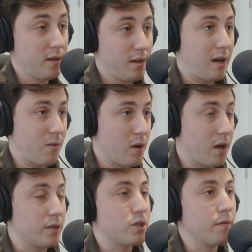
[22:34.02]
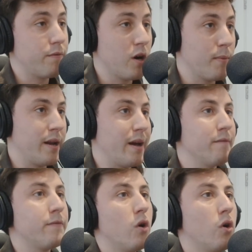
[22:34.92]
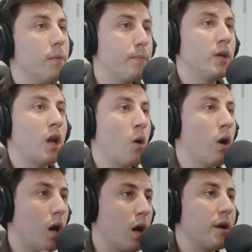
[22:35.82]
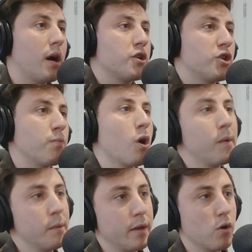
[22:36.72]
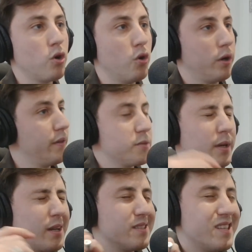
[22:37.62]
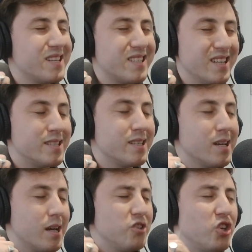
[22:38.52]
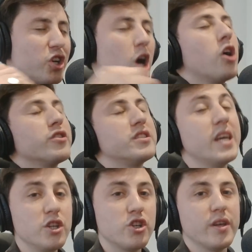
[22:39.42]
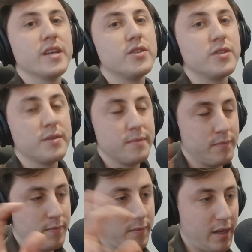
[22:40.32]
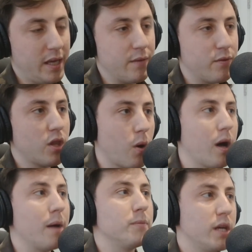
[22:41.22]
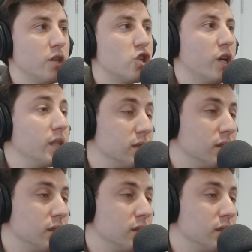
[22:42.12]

when I'd stopped filming and thought, you know what, I should probably be recording this, because this is, you can't teach this. Even though I am teaching,